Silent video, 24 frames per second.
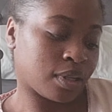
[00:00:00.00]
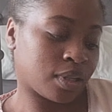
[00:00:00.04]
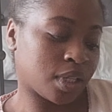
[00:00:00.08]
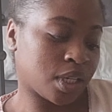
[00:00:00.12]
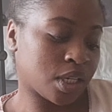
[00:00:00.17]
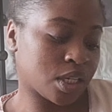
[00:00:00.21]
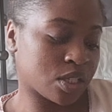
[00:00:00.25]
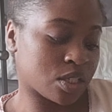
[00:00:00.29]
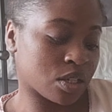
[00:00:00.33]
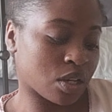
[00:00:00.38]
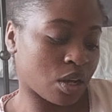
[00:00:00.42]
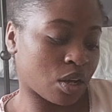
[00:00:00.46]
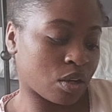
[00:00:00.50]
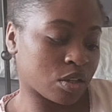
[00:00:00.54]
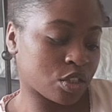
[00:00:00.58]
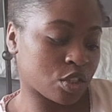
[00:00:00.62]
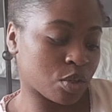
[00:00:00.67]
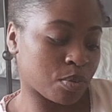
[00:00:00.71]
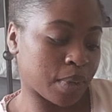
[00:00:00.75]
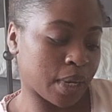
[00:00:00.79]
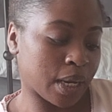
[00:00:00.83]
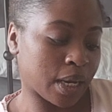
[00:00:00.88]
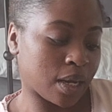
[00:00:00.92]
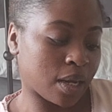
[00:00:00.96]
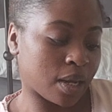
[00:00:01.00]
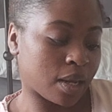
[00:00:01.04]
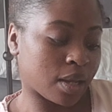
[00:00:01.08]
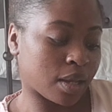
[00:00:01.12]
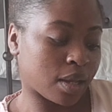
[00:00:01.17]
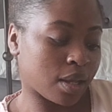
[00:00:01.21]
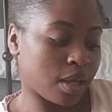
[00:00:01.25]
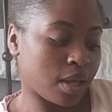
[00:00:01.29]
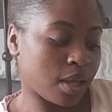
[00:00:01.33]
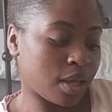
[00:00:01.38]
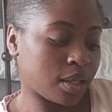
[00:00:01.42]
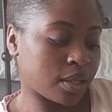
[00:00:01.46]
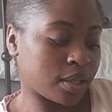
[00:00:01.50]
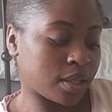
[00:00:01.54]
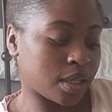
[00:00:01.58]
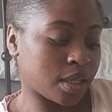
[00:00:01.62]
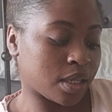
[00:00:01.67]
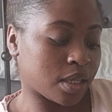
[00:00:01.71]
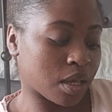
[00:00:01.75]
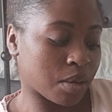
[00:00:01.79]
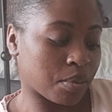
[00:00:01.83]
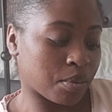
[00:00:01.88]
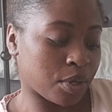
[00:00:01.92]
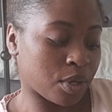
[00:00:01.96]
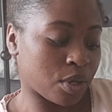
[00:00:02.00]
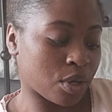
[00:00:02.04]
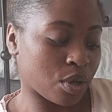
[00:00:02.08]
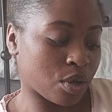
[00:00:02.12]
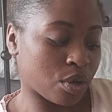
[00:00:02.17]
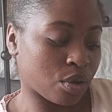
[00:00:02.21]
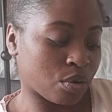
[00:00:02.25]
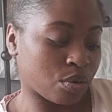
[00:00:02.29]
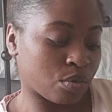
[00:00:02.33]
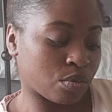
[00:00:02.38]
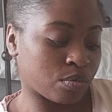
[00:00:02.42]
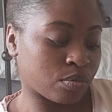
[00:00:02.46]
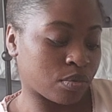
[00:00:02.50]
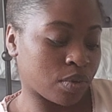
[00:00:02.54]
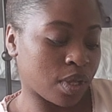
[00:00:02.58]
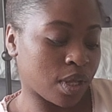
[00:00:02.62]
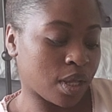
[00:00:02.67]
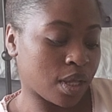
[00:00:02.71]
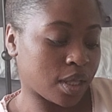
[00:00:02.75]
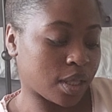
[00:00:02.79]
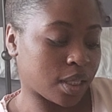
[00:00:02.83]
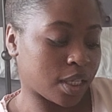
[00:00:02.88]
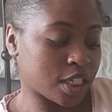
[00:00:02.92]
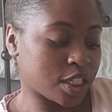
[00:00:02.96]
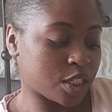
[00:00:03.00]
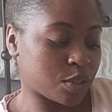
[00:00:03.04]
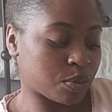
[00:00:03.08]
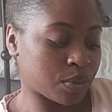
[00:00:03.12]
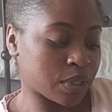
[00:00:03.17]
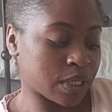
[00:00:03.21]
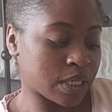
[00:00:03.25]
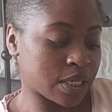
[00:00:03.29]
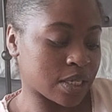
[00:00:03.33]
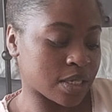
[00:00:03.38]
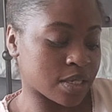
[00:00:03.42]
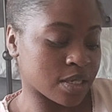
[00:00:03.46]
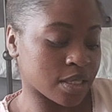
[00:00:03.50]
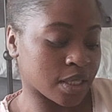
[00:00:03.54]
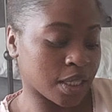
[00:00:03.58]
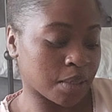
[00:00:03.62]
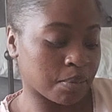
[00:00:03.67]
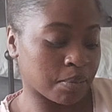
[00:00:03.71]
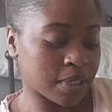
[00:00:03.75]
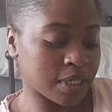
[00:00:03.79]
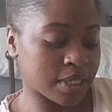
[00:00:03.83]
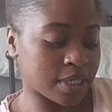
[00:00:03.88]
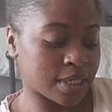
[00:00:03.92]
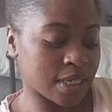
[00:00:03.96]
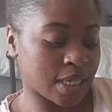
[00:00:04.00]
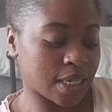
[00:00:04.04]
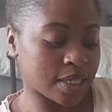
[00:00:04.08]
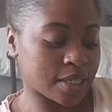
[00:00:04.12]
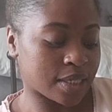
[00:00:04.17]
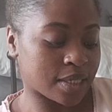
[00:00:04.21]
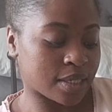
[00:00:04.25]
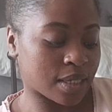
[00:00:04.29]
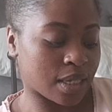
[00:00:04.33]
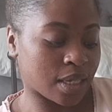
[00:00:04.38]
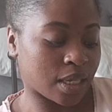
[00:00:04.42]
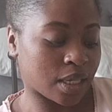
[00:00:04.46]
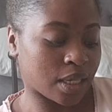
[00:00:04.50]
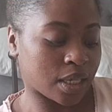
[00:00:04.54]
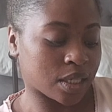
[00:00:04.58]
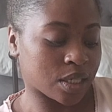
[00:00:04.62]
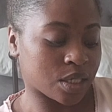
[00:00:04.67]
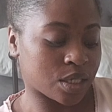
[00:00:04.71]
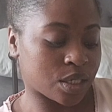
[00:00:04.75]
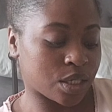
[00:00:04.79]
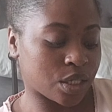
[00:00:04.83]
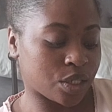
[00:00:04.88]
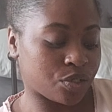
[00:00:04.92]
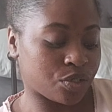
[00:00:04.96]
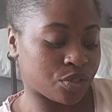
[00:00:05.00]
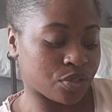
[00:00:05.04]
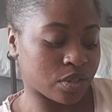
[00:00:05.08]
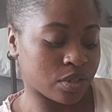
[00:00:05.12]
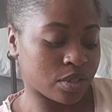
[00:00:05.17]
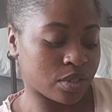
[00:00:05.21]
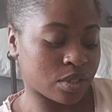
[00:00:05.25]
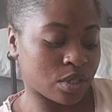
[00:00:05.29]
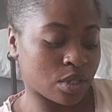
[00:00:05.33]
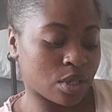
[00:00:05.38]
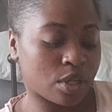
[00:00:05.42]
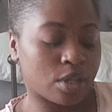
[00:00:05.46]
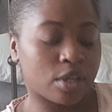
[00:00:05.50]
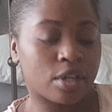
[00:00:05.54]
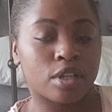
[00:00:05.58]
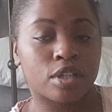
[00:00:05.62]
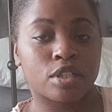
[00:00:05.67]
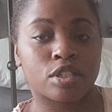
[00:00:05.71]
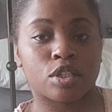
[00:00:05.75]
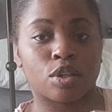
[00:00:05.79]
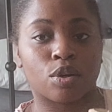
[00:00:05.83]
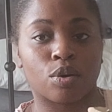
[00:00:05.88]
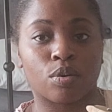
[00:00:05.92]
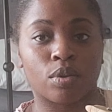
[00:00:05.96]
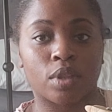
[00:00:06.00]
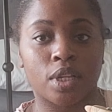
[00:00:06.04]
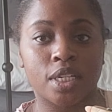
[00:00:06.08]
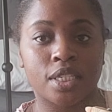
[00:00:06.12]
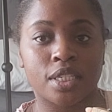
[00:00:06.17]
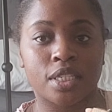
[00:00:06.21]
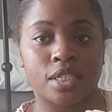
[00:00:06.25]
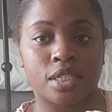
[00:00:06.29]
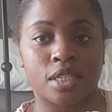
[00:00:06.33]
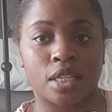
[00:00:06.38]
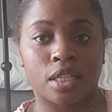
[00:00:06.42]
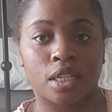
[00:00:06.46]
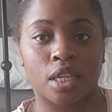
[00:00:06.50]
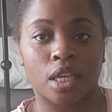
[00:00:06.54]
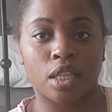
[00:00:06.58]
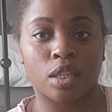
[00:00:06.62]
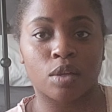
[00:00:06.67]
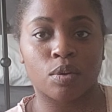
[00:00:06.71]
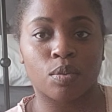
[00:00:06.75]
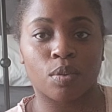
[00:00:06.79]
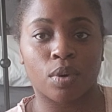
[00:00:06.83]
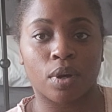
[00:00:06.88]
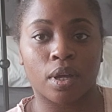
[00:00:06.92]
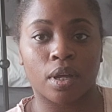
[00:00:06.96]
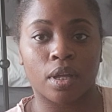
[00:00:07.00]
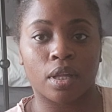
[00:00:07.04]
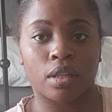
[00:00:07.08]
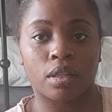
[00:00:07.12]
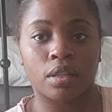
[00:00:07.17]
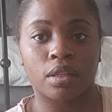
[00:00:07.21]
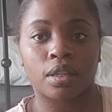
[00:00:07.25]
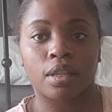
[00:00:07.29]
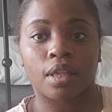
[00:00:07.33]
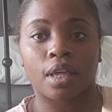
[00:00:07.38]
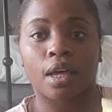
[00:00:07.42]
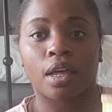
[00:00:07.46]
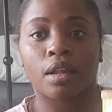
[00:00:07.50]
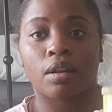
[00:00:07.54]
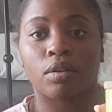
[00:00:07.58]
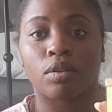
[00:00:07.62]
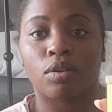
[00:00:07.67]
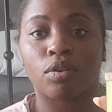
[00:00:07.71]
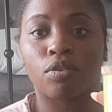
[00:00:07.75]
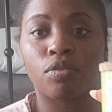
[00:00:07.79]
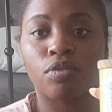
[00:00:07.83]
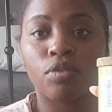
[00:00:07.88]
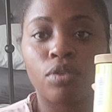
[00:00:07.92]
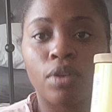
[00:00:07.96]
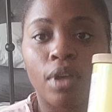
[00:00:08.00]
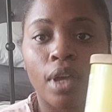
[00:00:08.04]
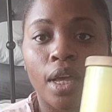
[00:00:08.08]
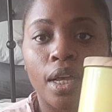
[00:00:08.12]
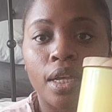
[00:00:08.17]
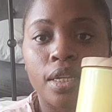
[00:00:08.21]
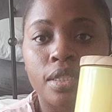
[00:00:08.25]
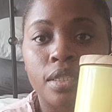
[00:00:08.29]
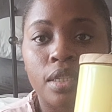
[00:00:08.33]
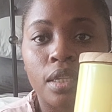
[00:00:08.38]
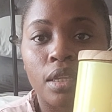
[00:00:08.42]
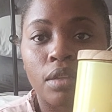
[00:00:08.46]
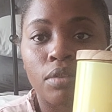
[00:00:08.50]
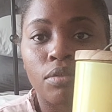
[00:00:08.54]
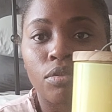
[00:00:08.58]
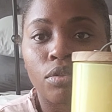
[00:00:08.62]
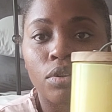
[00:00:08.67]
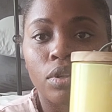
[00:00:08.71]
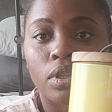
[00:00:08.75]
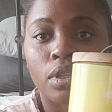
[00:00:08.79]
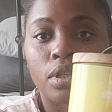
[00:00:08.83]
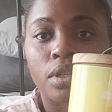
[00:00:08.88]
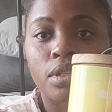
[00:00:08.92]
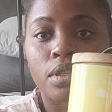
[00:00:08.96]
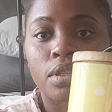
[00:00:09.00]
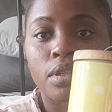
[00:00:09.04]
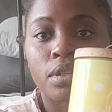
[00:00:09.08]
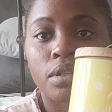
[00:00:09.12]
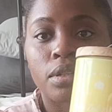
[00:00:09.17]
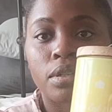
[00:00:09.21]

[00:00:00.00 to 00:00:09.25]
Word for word: These are also by DW Home. This one is lemon zest and citrus. So this is another one. I don't know if you guys can really